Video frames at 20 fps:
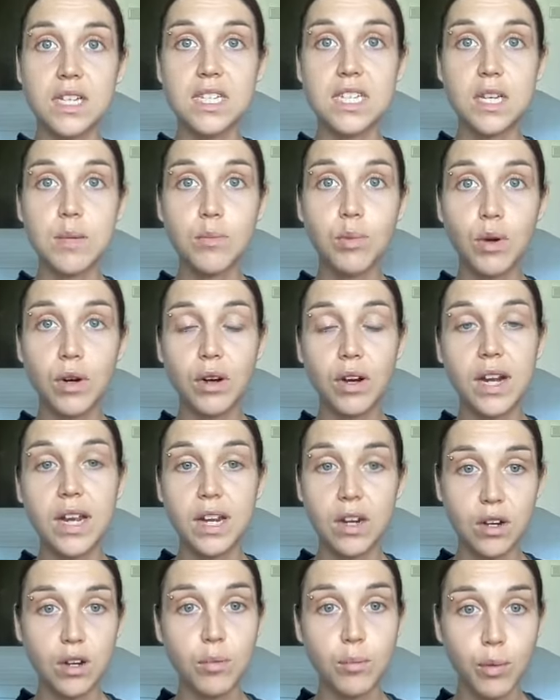deeper
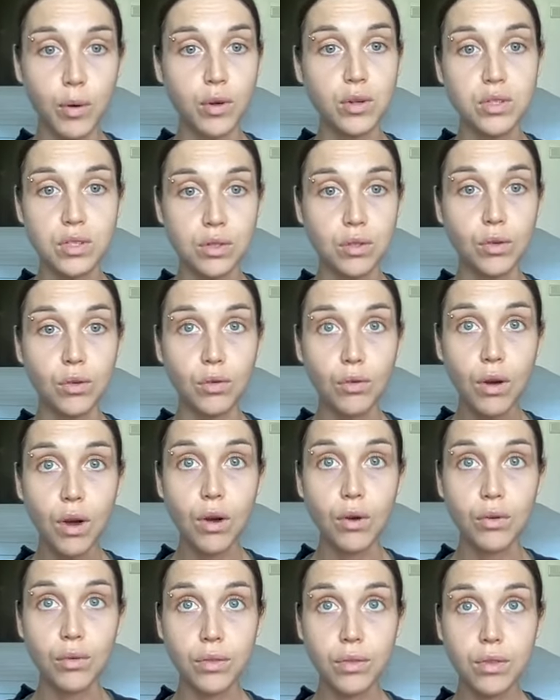inner personal
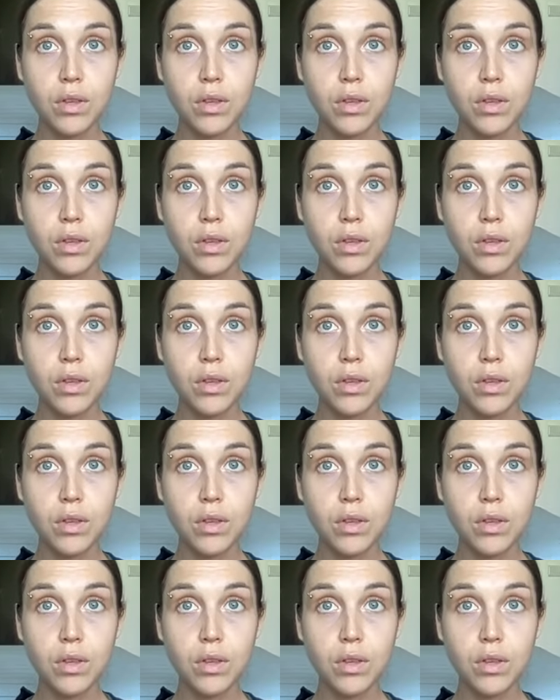growth